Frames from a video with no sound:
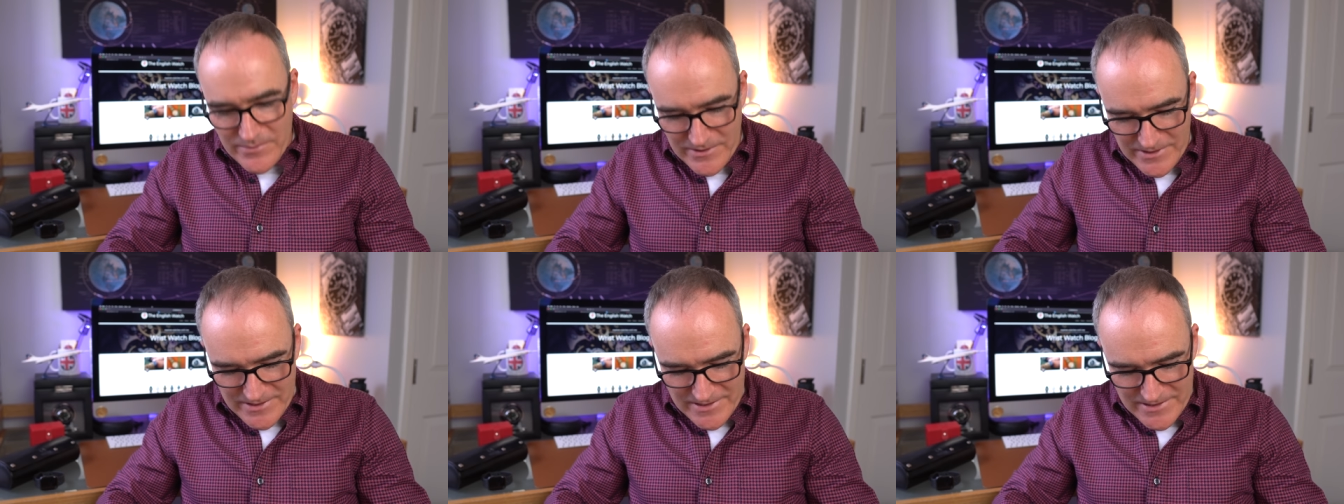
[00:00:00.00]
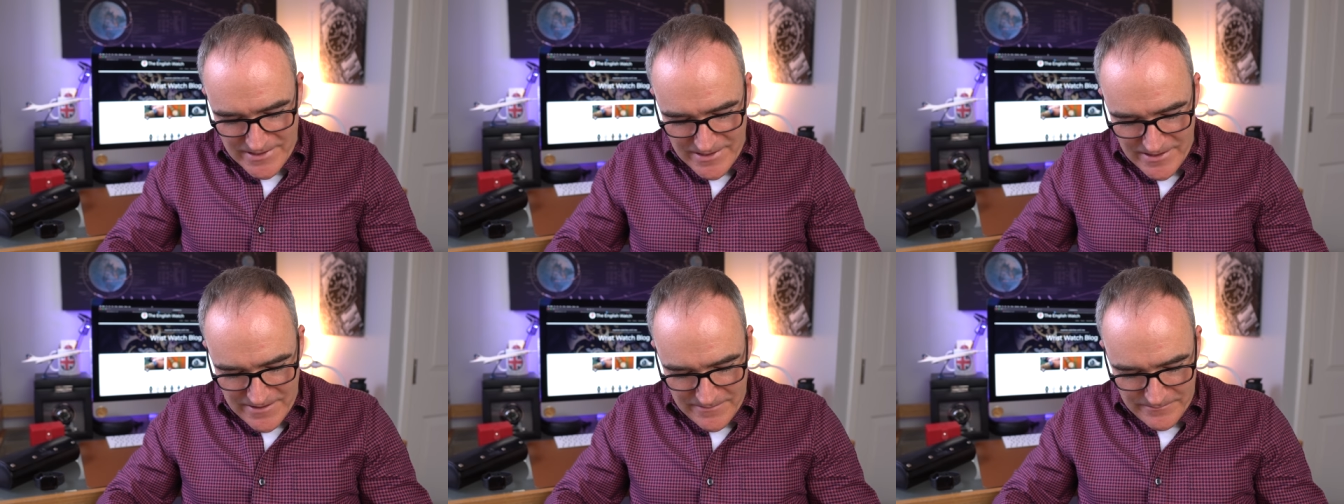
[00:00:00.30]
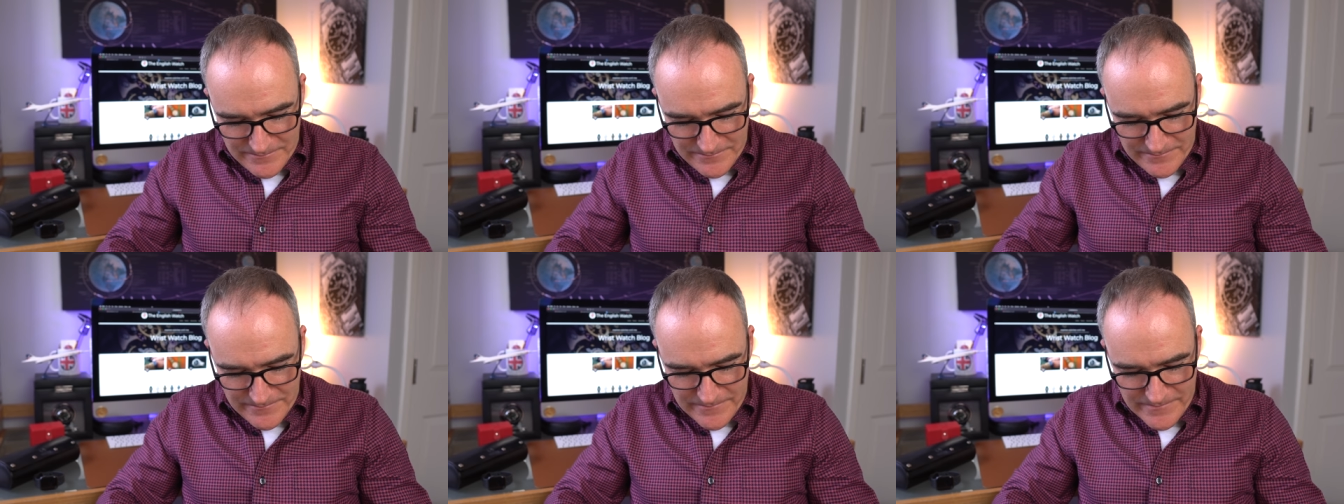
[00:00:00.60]
But
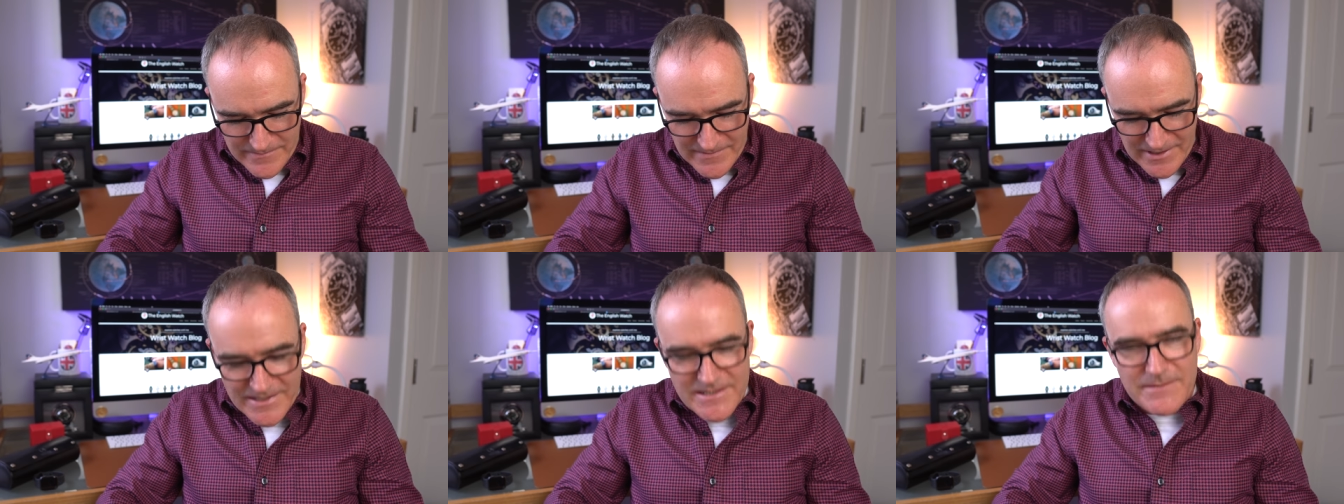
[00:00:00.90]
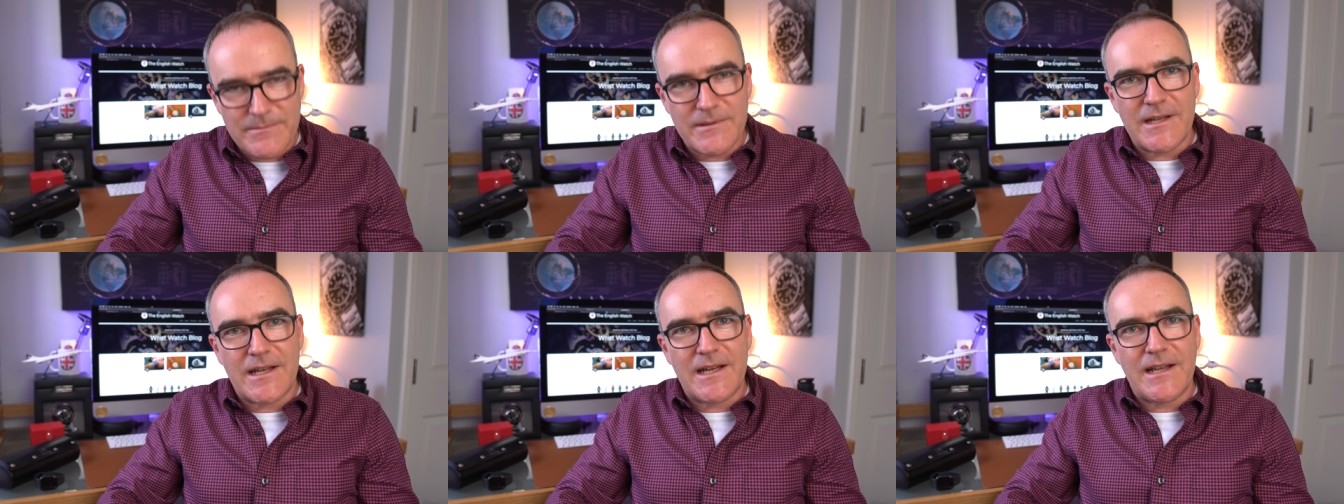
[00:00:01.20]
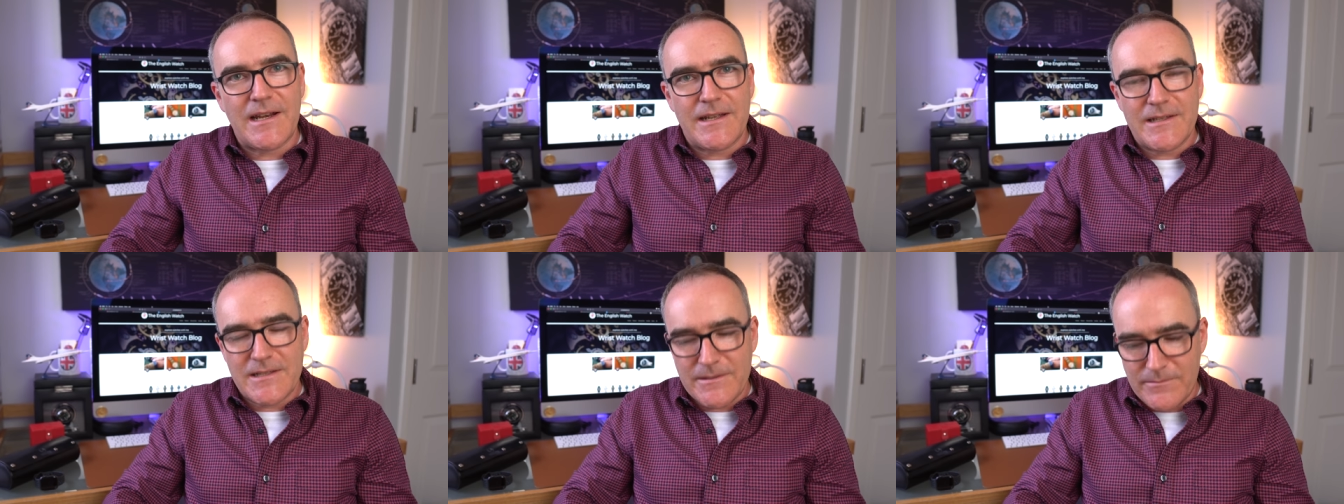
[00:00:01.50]
um, it's a bit of
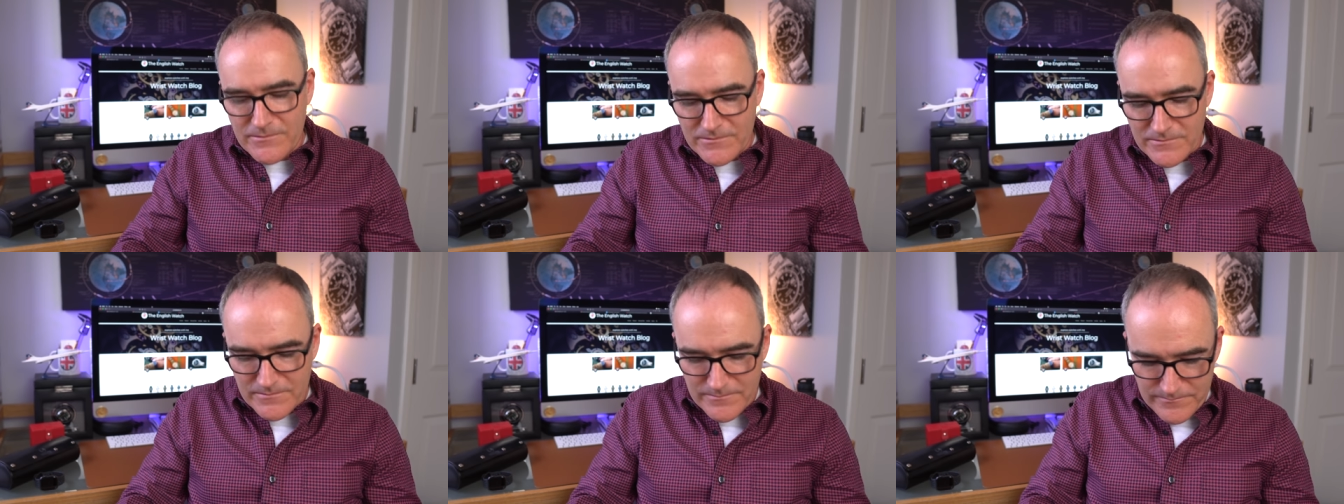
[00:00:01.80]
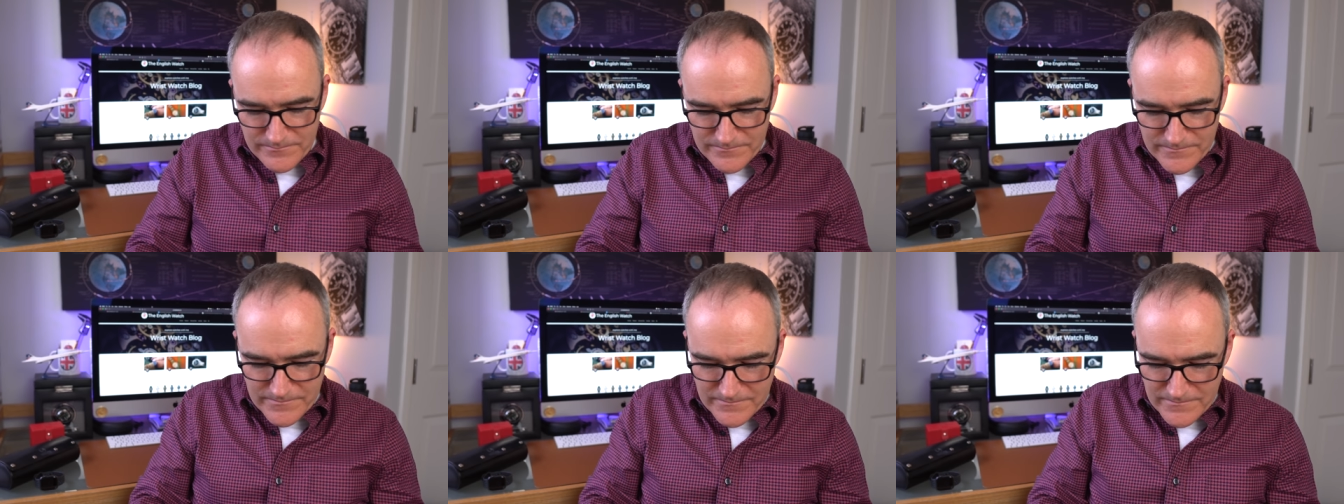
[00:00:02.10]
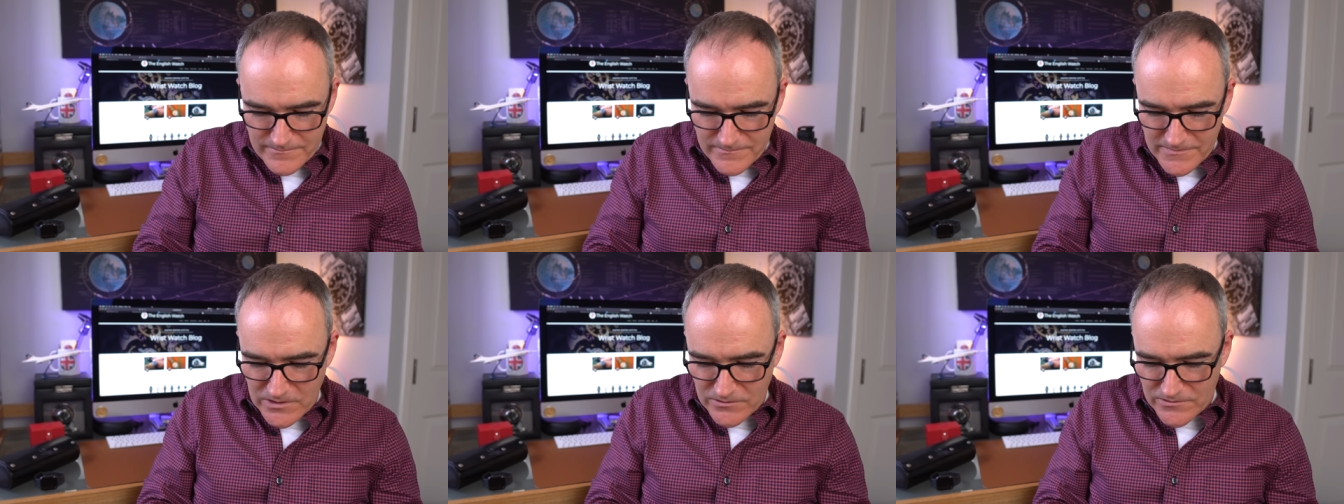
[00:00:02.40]
collectible
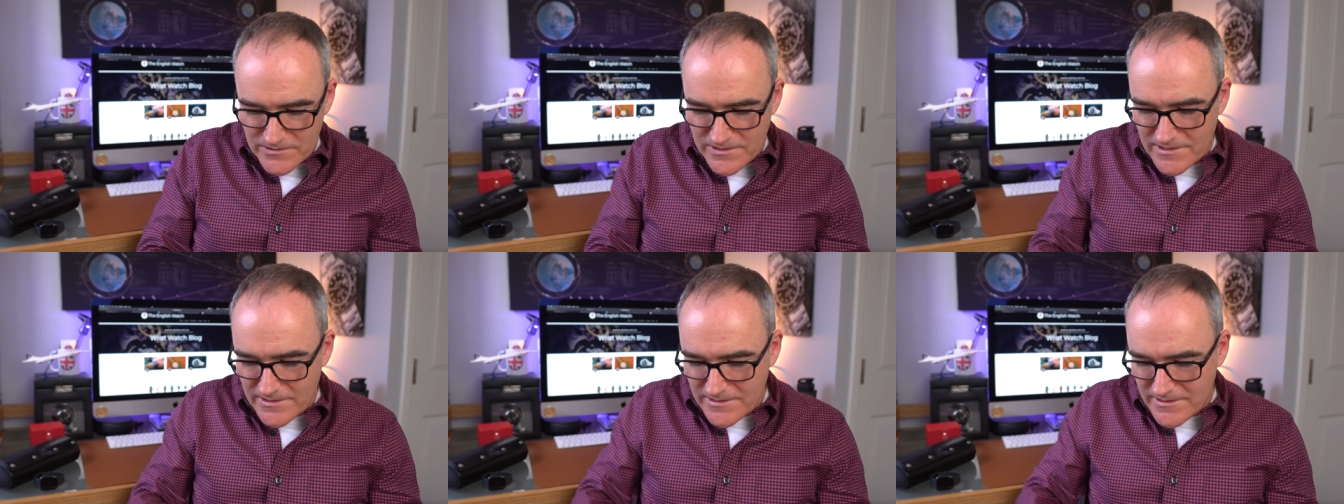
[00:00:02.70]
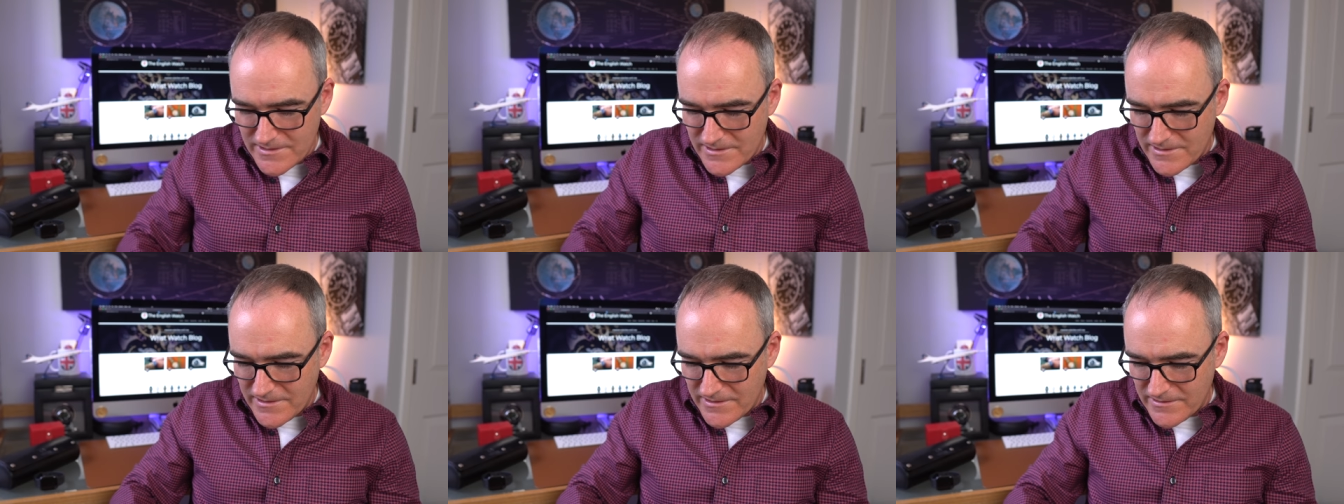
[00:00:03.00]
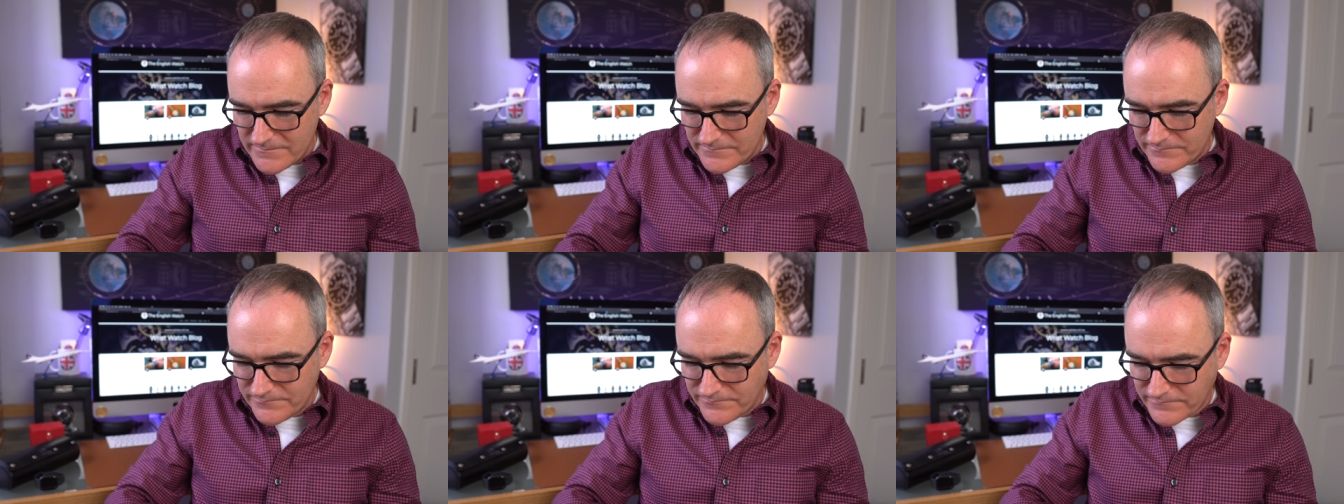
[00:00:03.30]
nonsense that,